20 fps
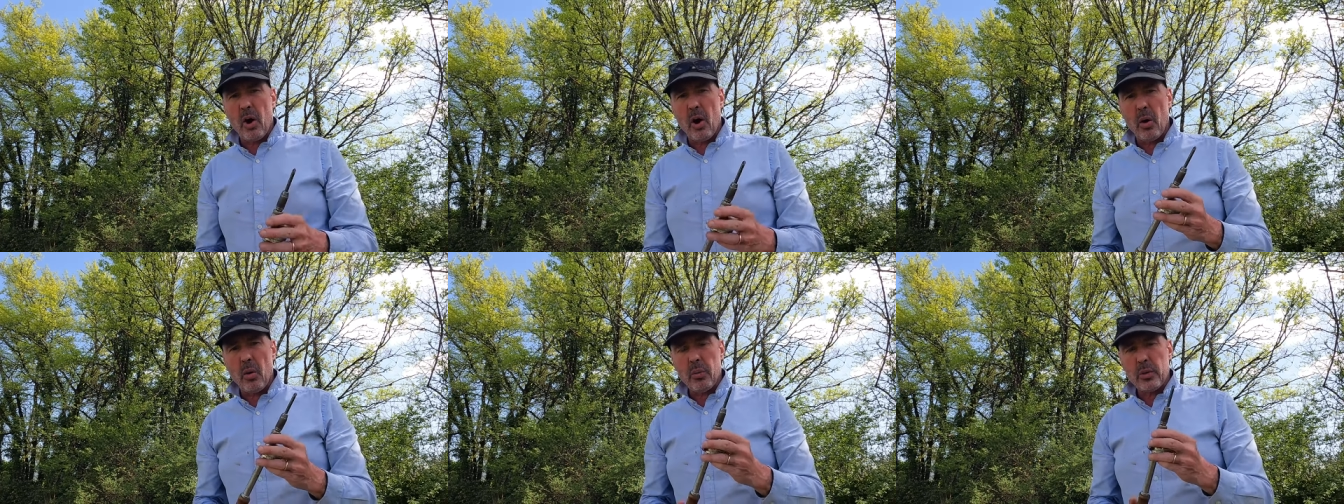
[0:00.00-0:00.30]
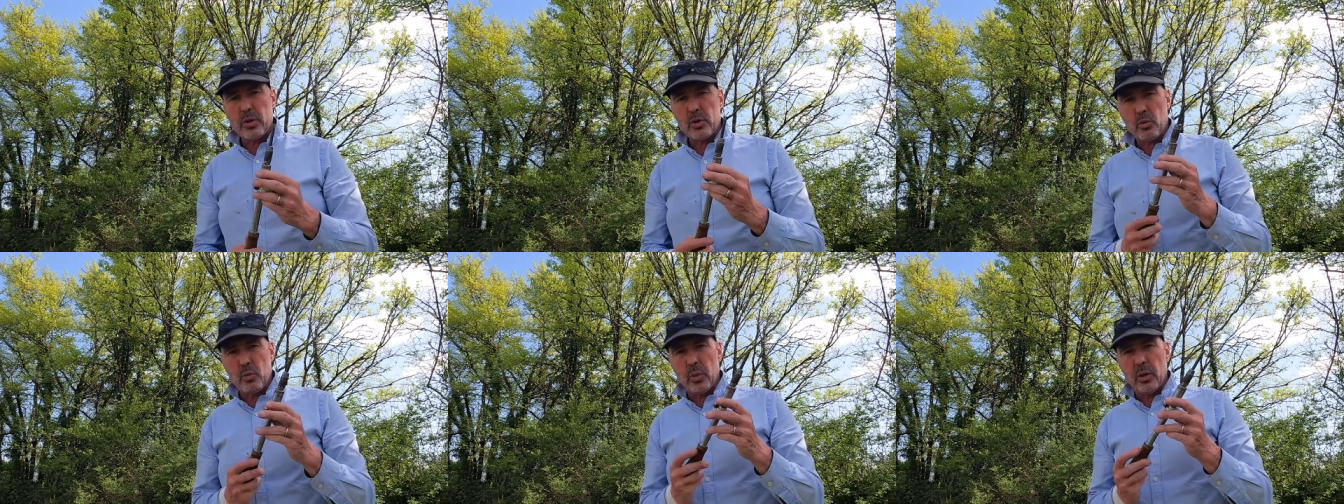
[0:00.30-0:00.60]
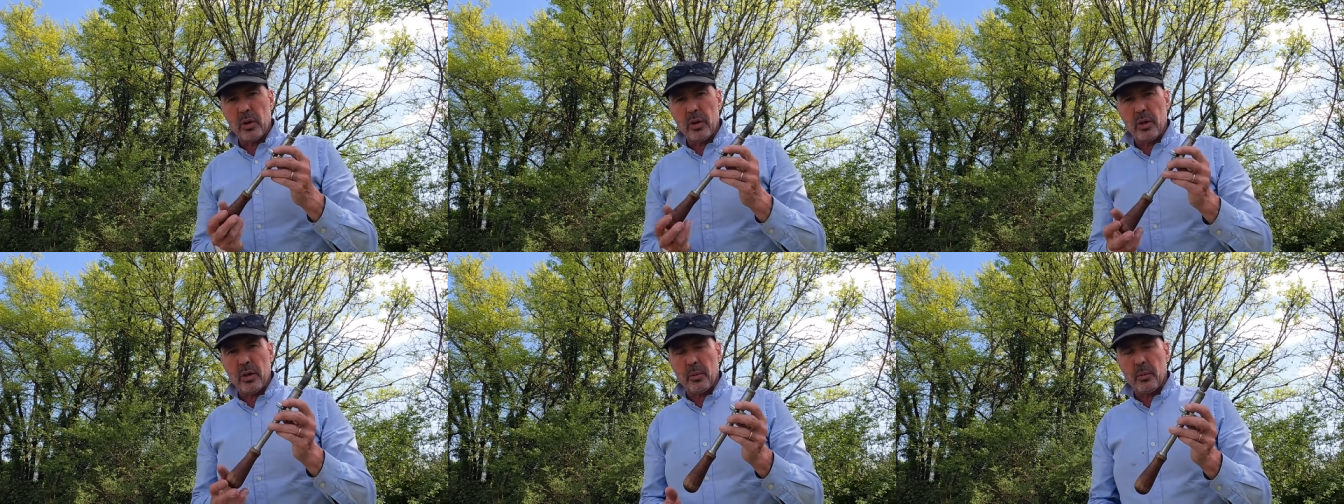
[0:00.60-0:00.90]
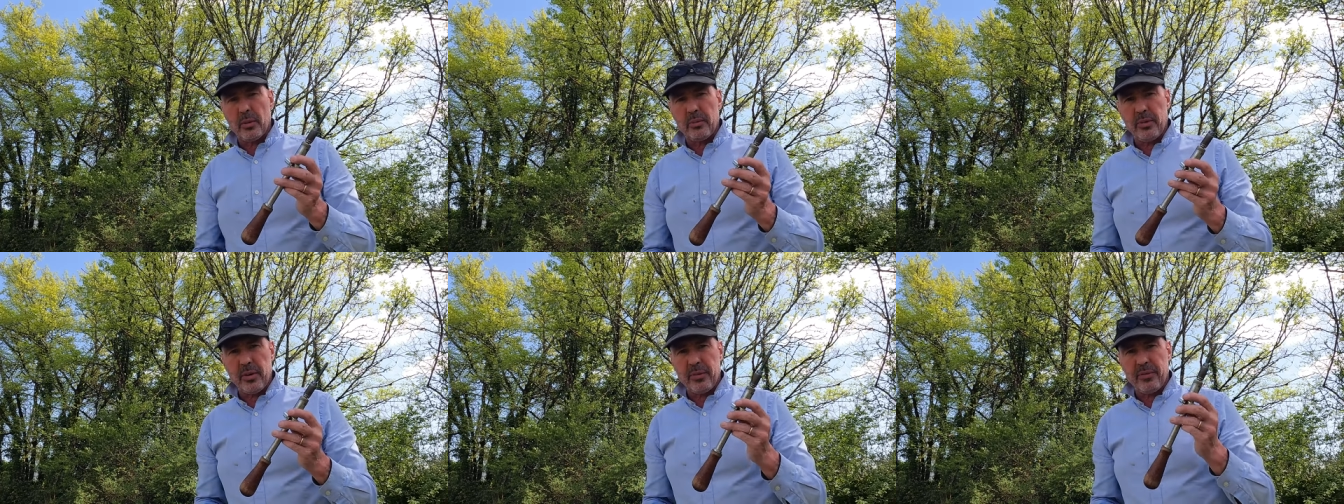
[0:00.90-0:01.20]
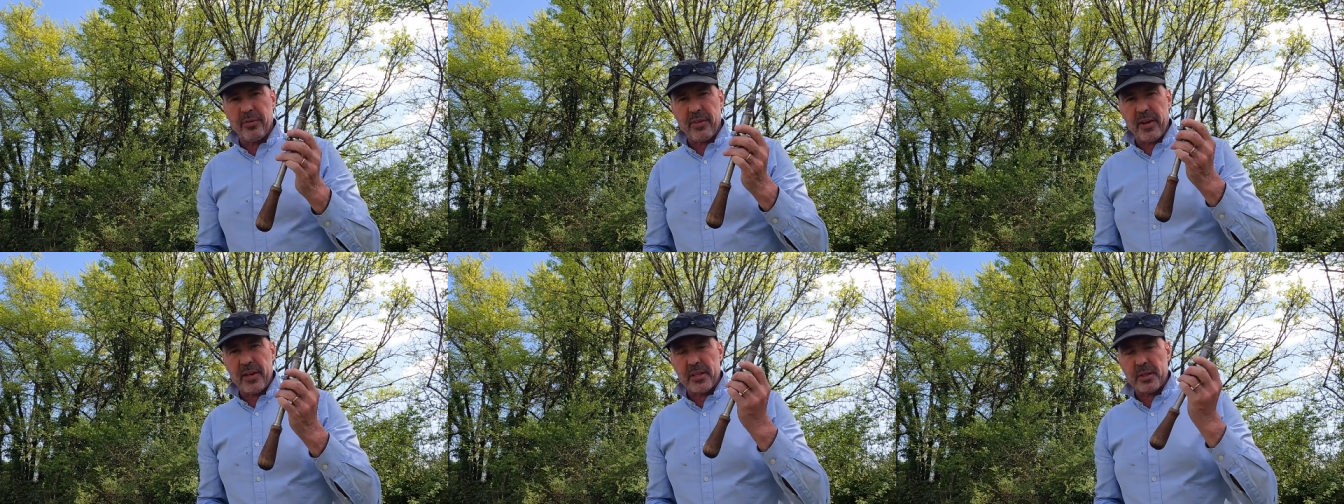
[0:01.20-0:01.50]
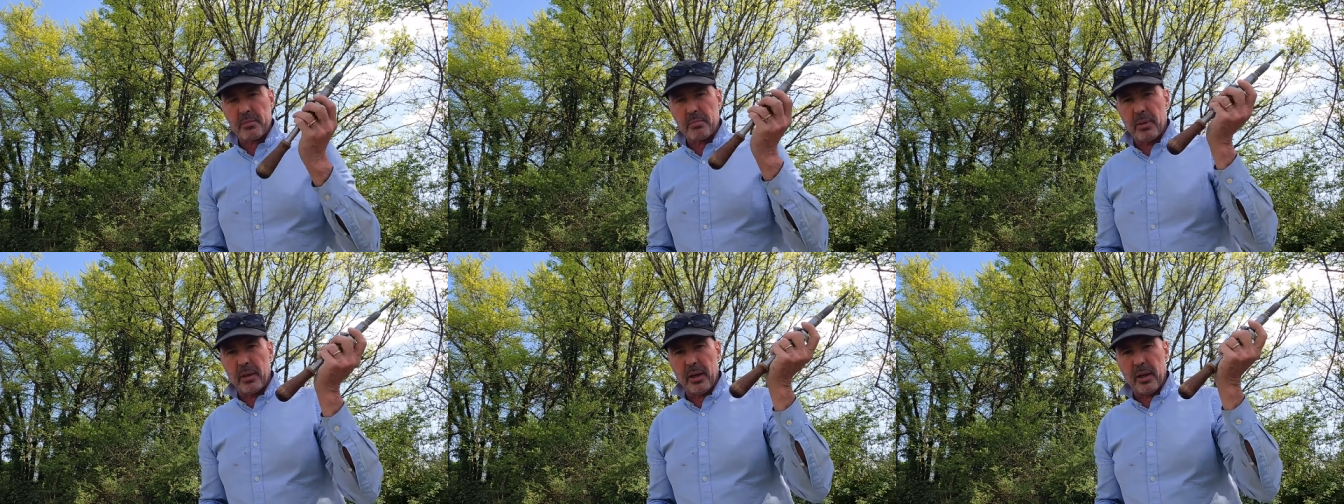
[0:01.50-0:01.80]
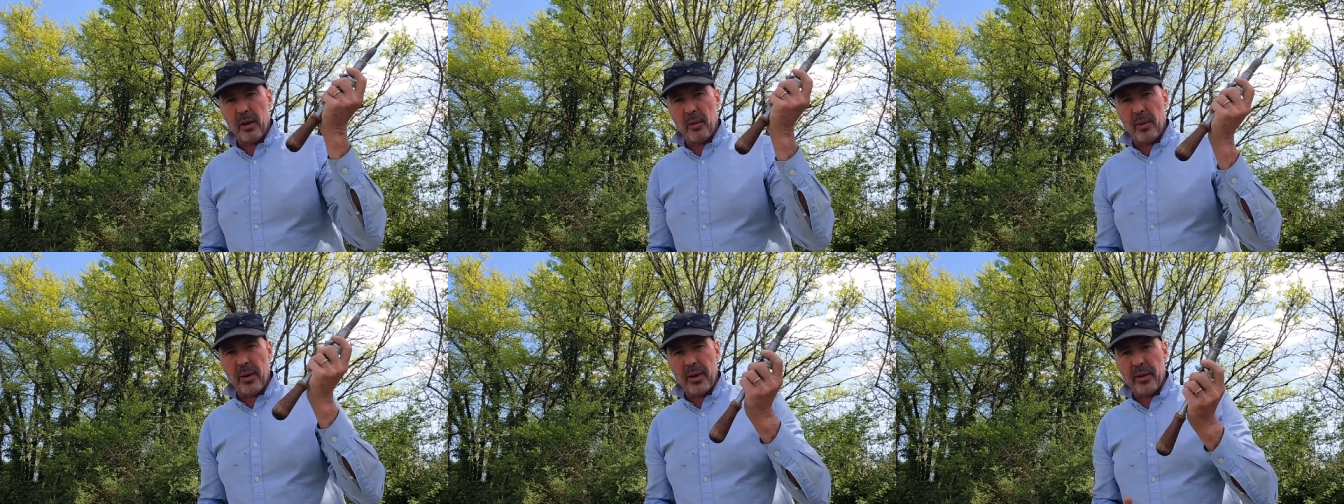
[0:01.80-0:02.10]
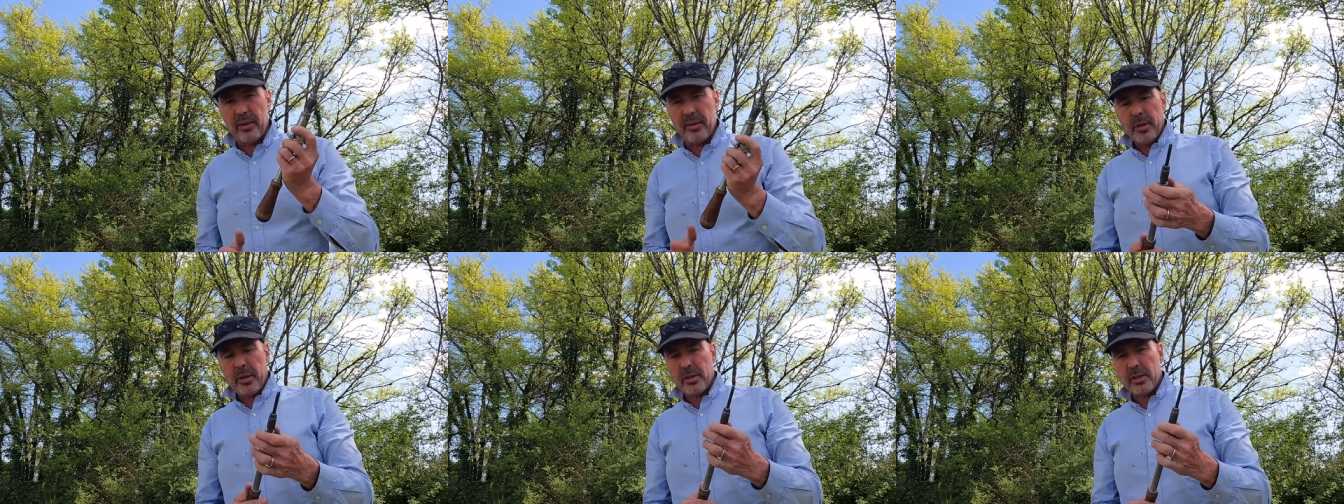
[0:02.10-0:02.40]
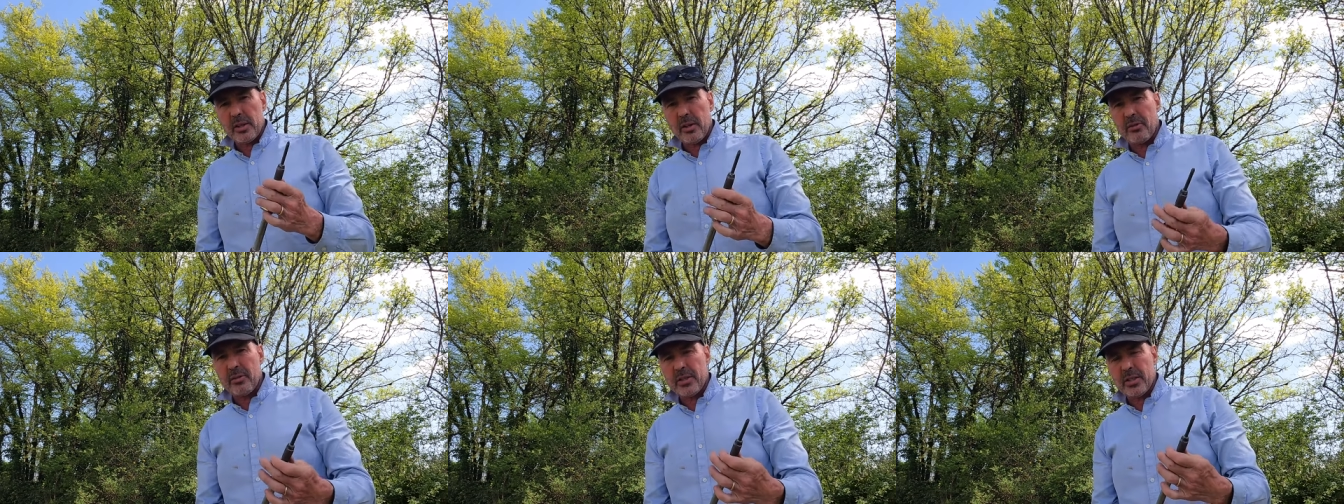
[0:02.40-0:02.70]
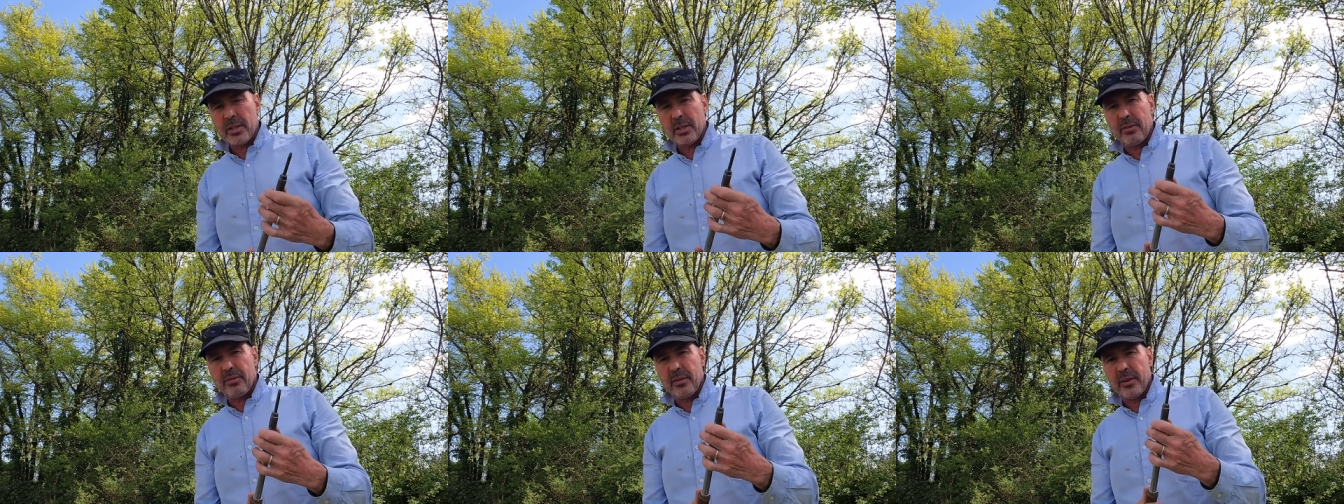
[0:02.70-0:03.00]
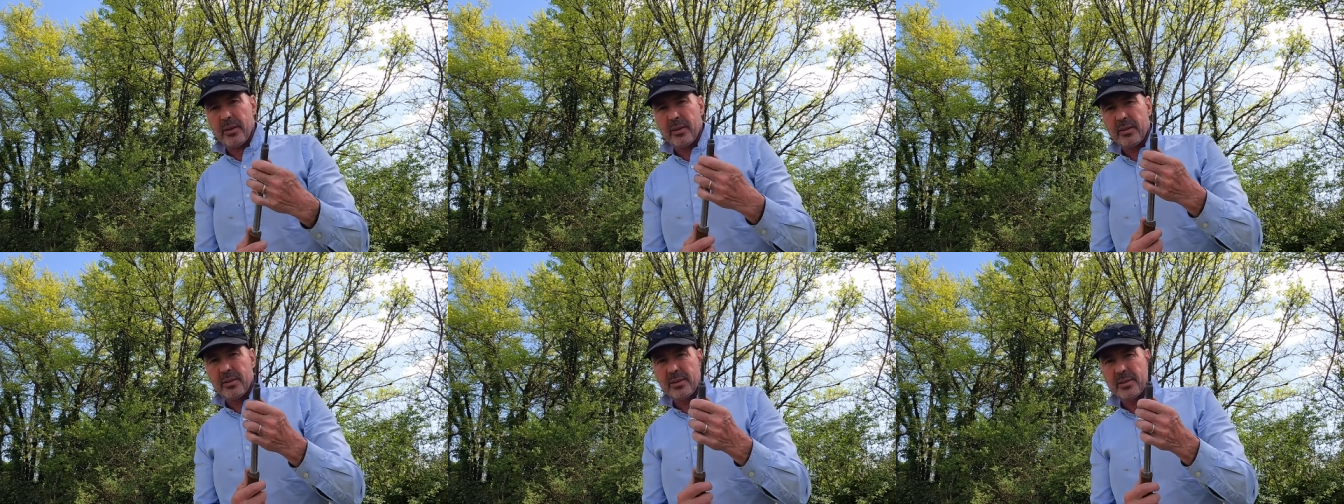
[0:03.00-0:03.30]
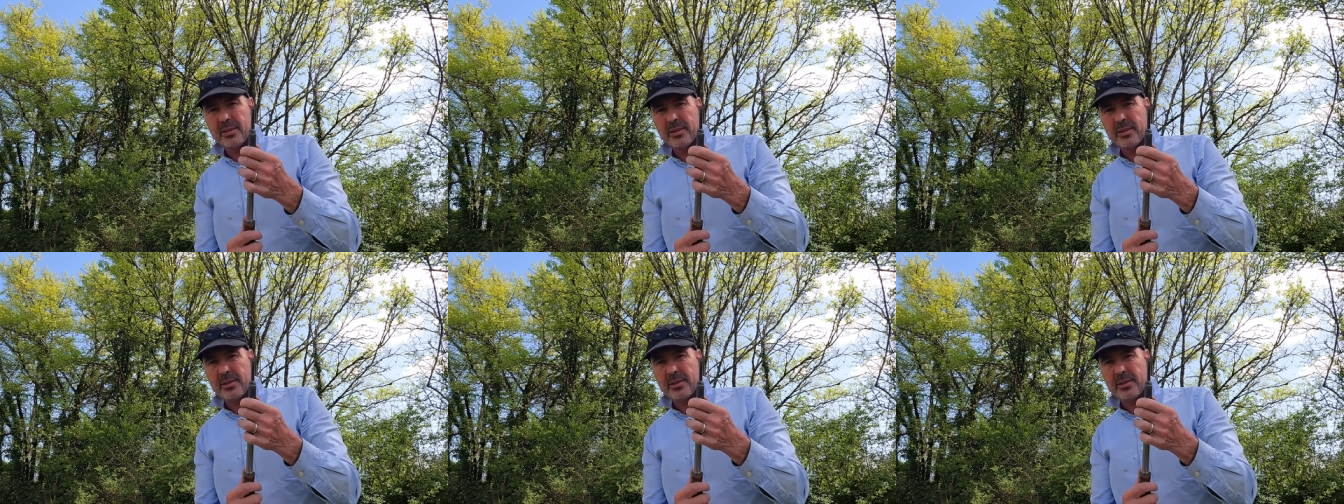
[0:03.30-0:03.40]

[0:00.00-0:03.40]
Always work with your face below it, because obviously if you're